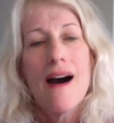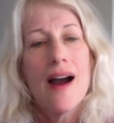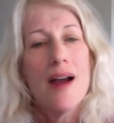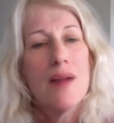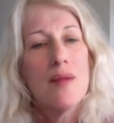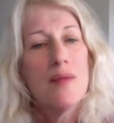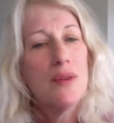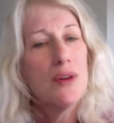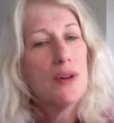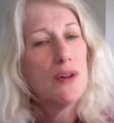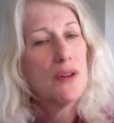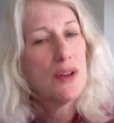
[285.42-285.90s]

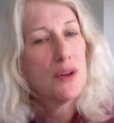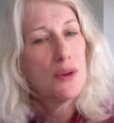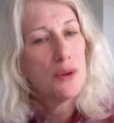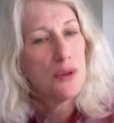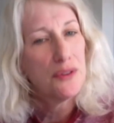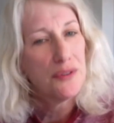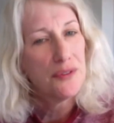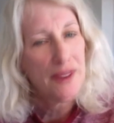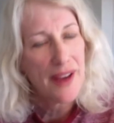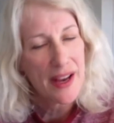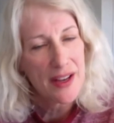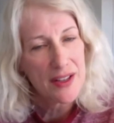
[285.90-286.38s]
I'm really
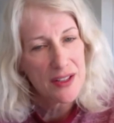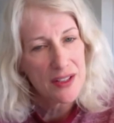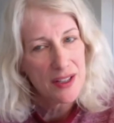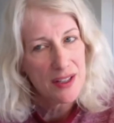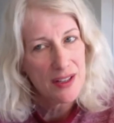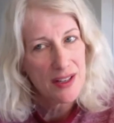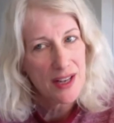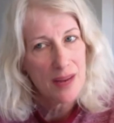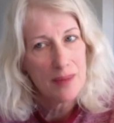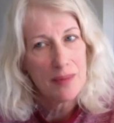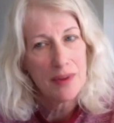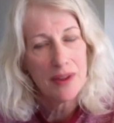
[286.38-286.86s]

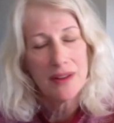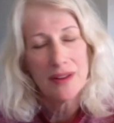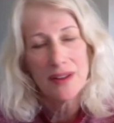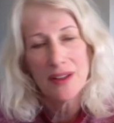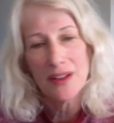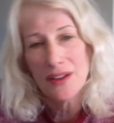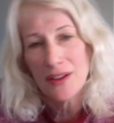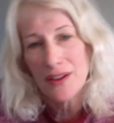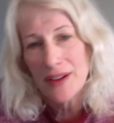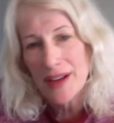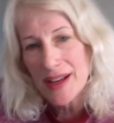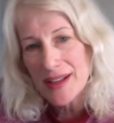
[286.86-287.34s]
old-fashioned. I'm a
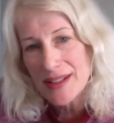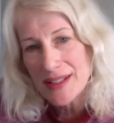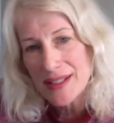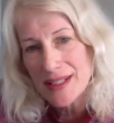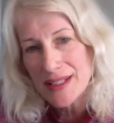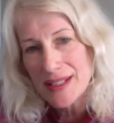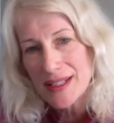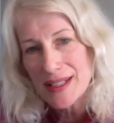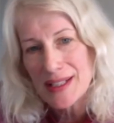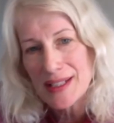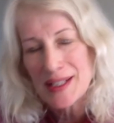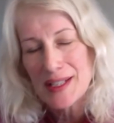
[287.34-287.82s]
little
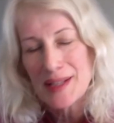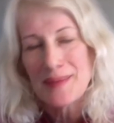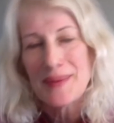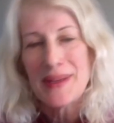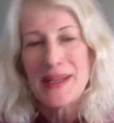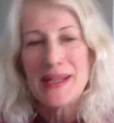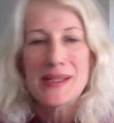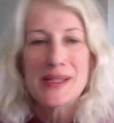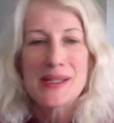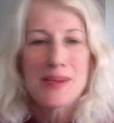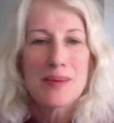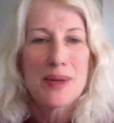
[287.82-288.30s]
hesitant to
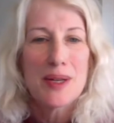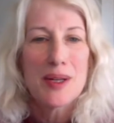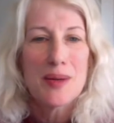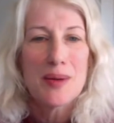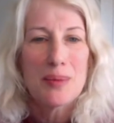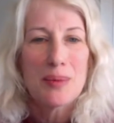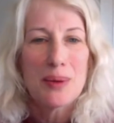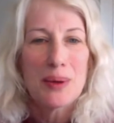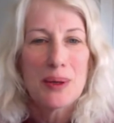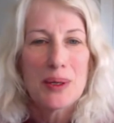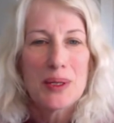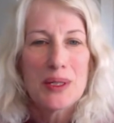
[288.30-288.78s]
meet someone
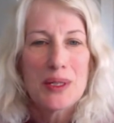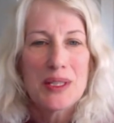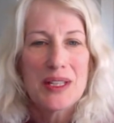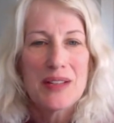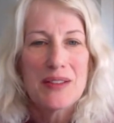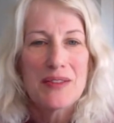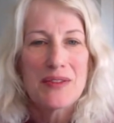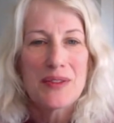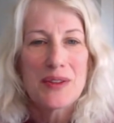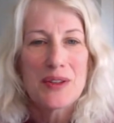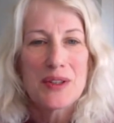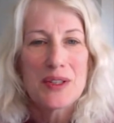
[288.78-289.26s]
in
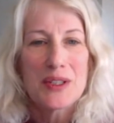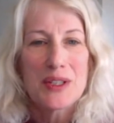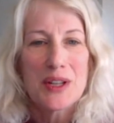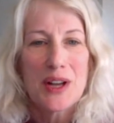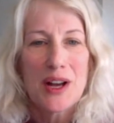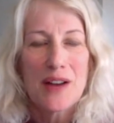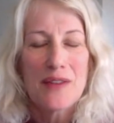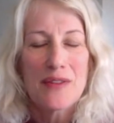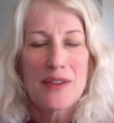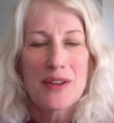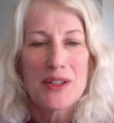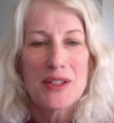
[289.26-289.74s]
person first
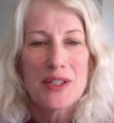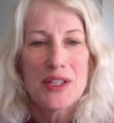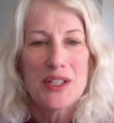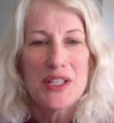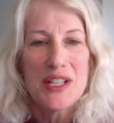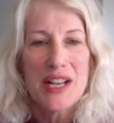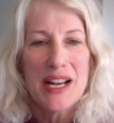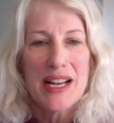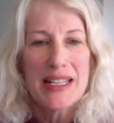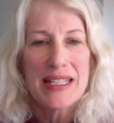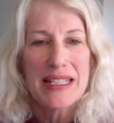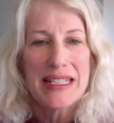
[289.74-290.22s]
off, or
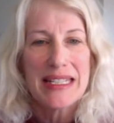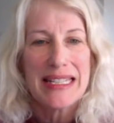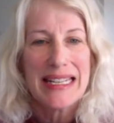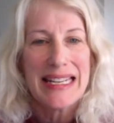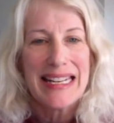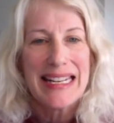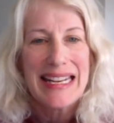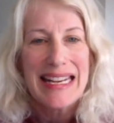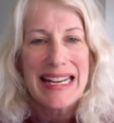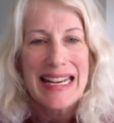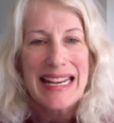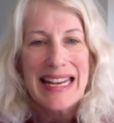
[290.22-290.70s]
suggest
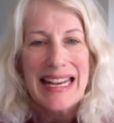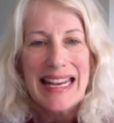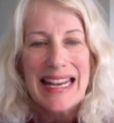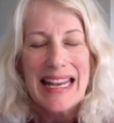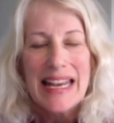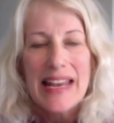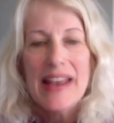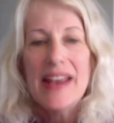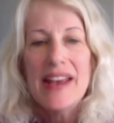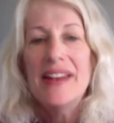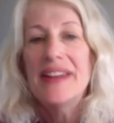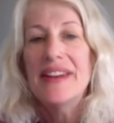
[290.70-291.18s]
it,
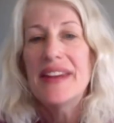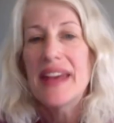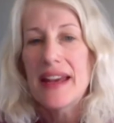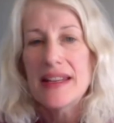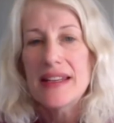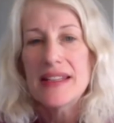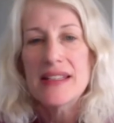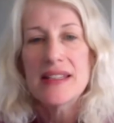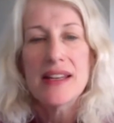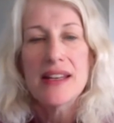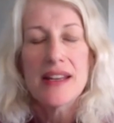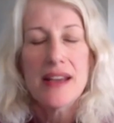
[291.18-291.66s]
in
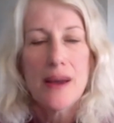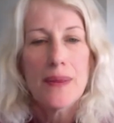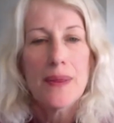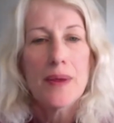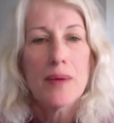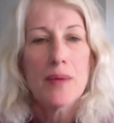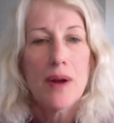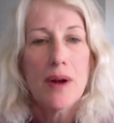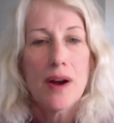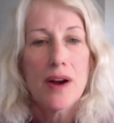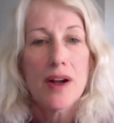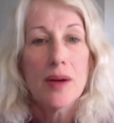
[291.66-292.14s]
case they get
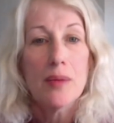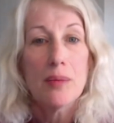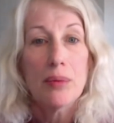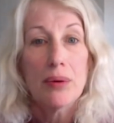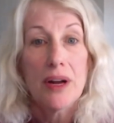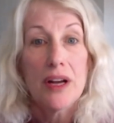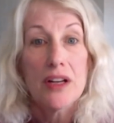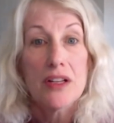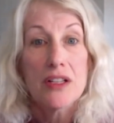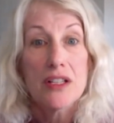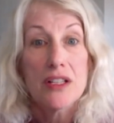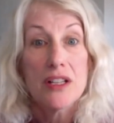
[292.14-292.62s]
the wrong
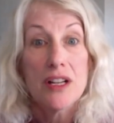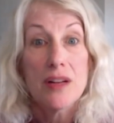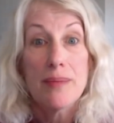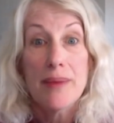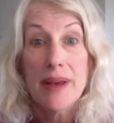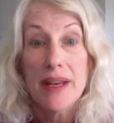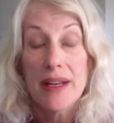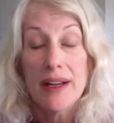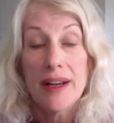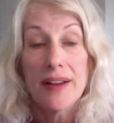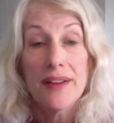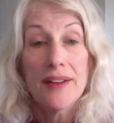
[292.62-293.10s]
impression. And
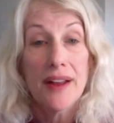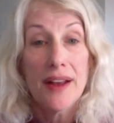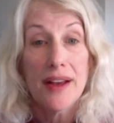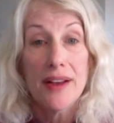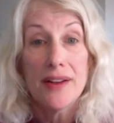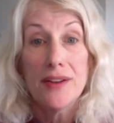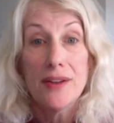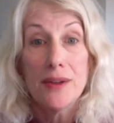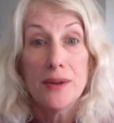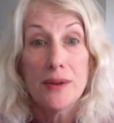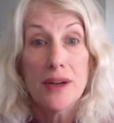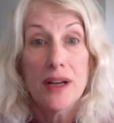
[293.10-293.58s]
men
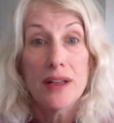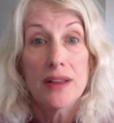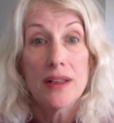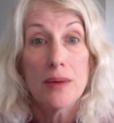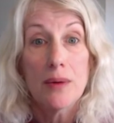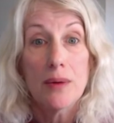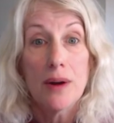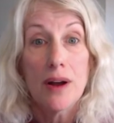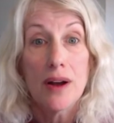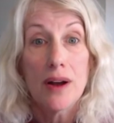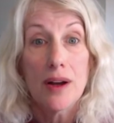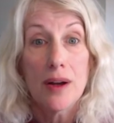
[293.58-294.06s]
online do get the
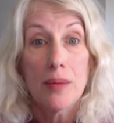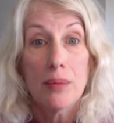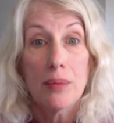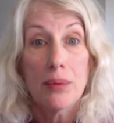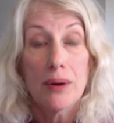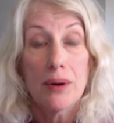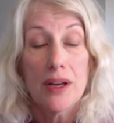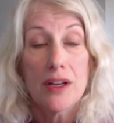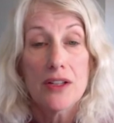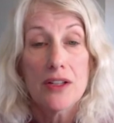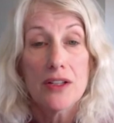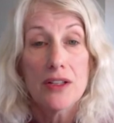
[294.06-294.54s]
wrong
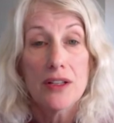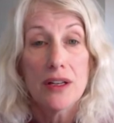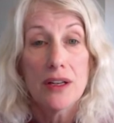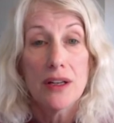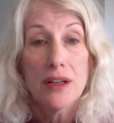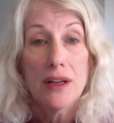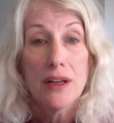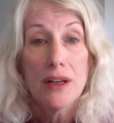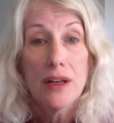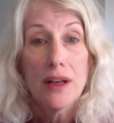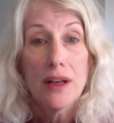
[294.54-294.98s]
impression.